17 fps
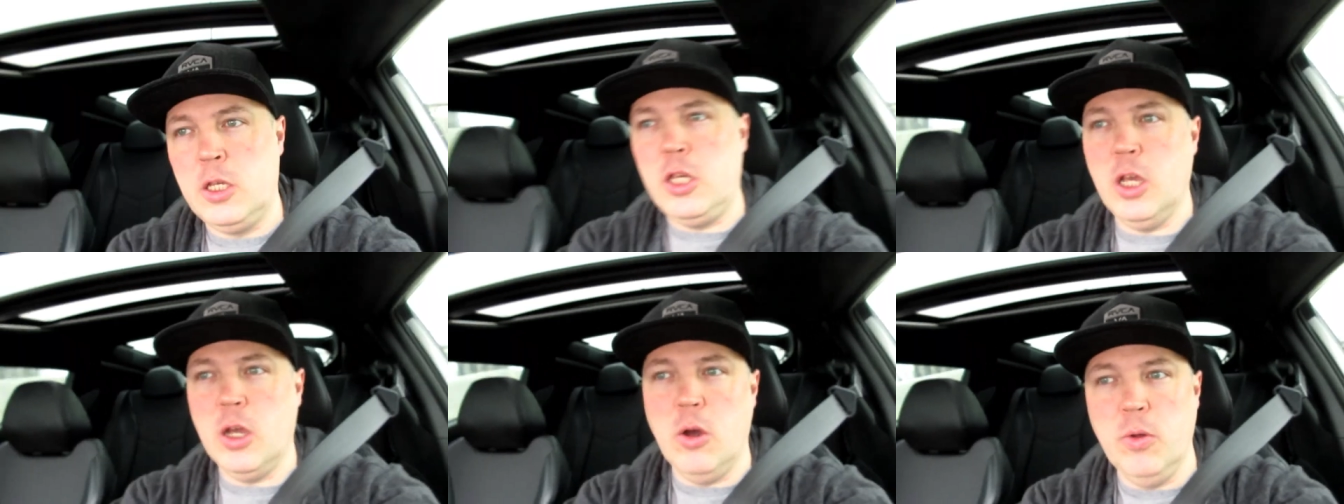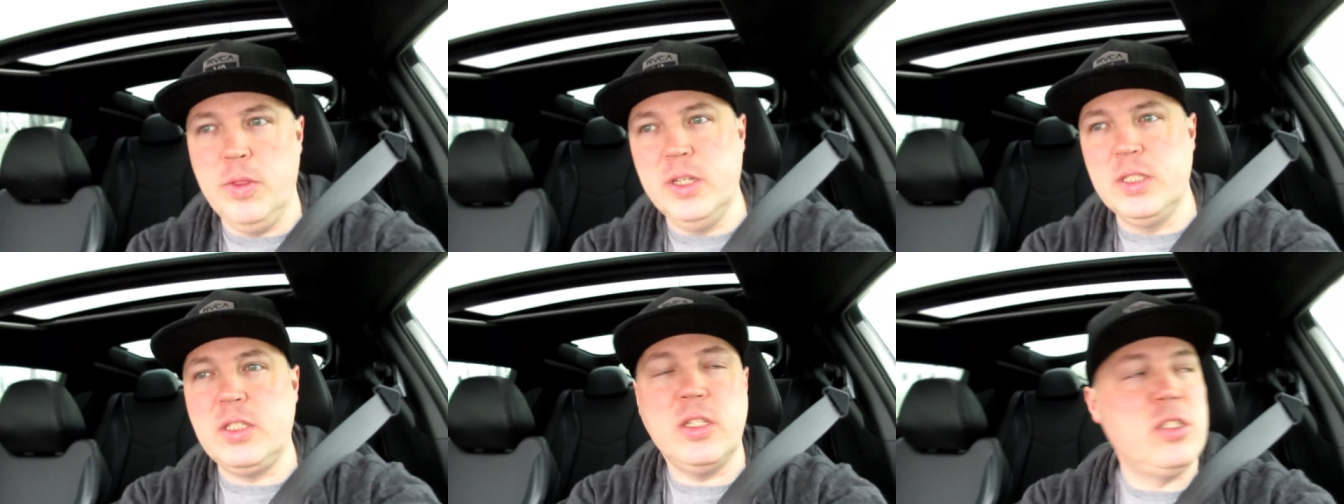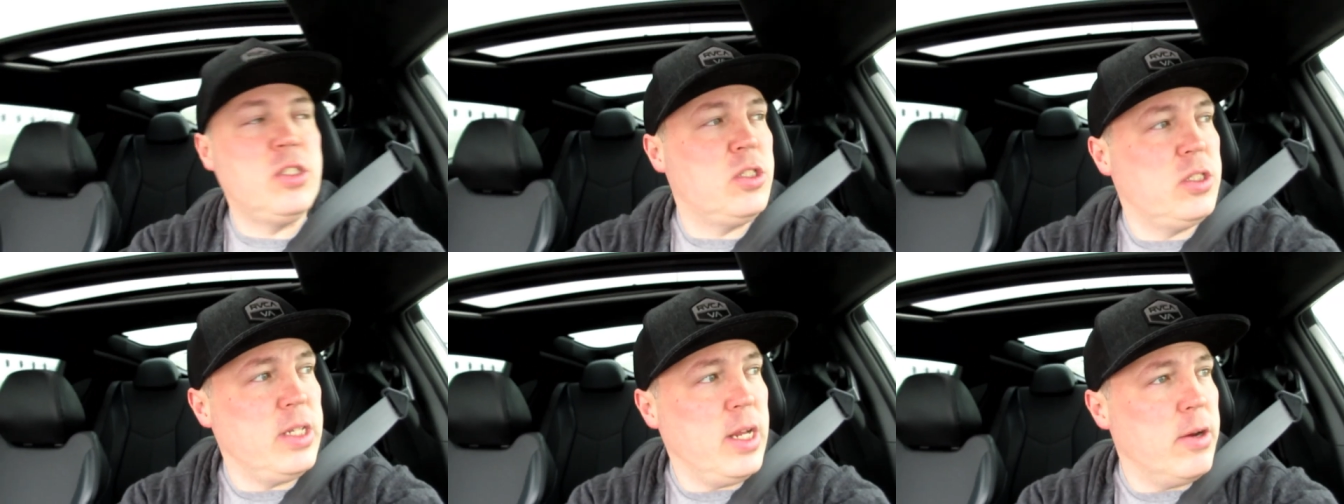Yo, this is
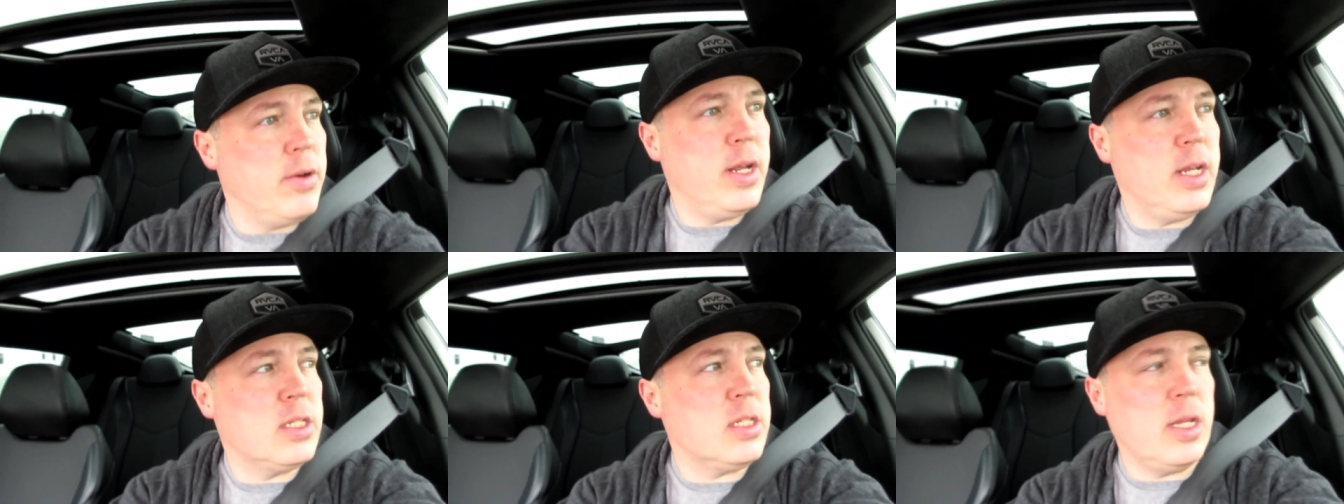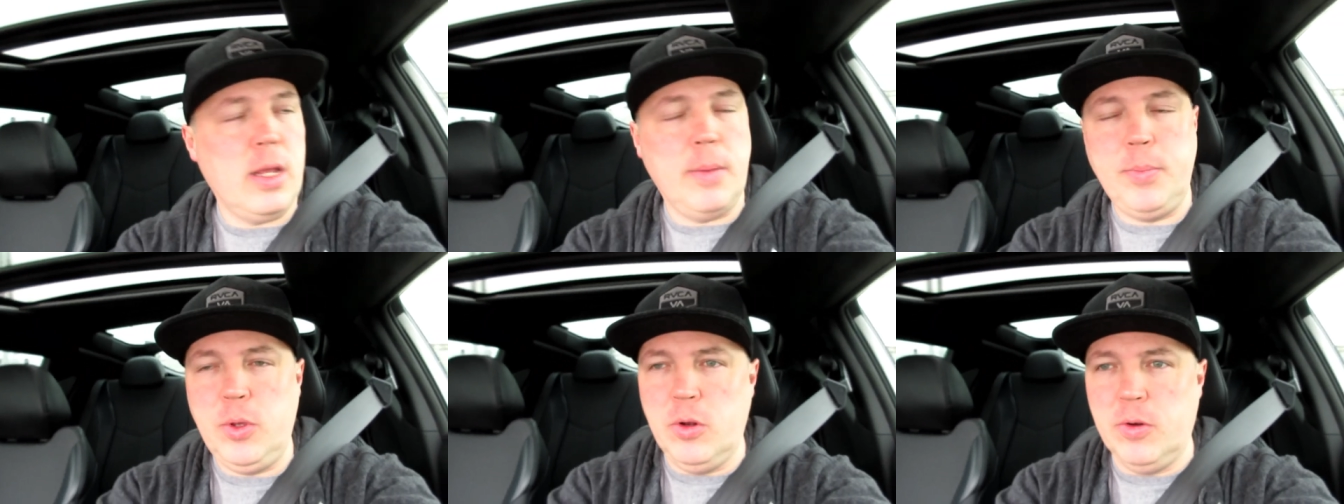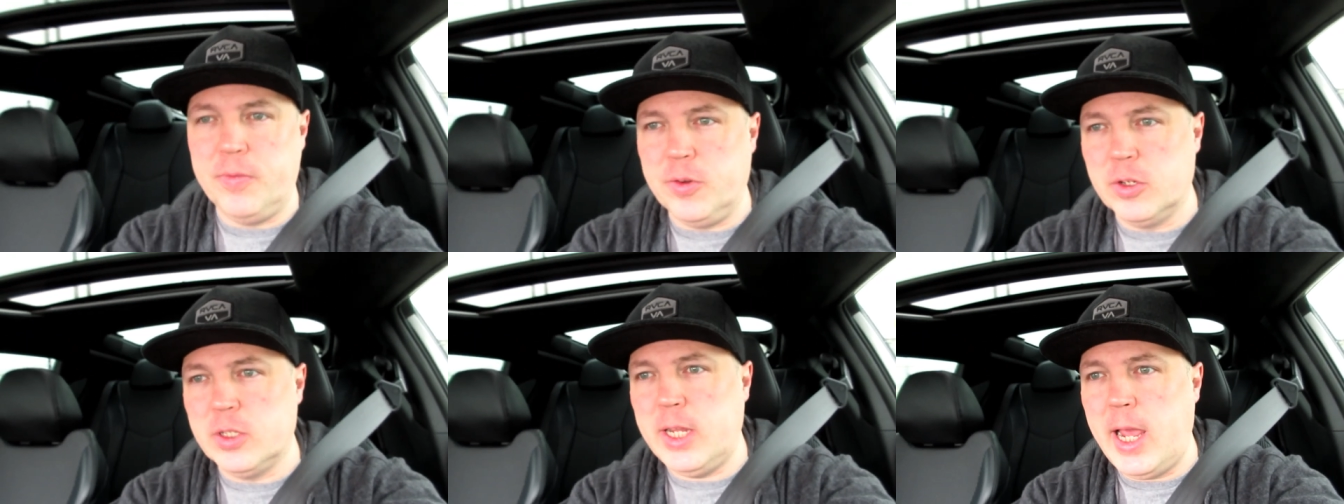seriously a
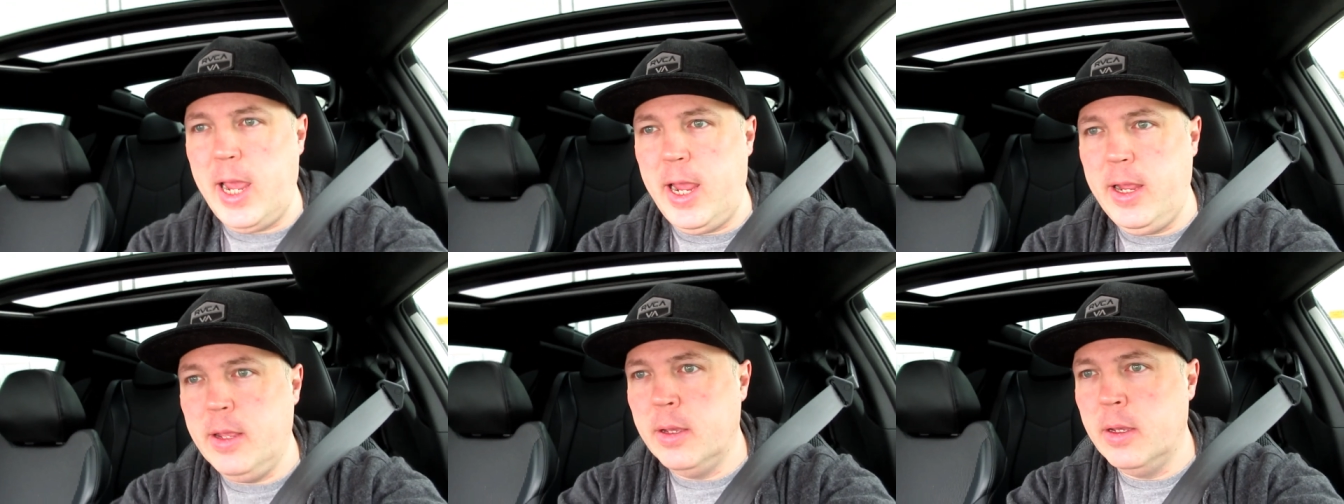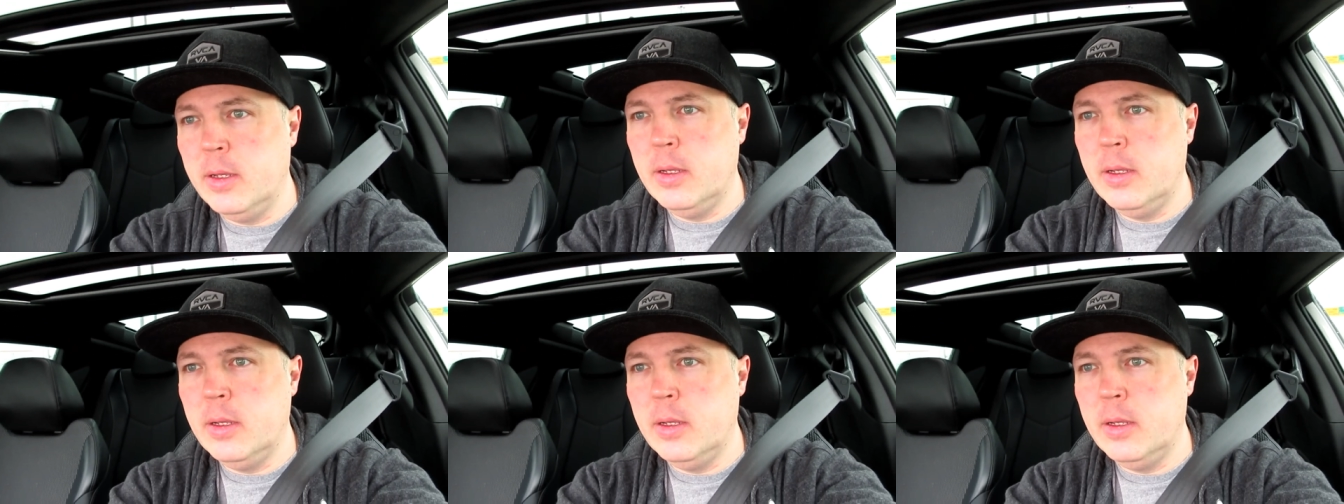beautiful day.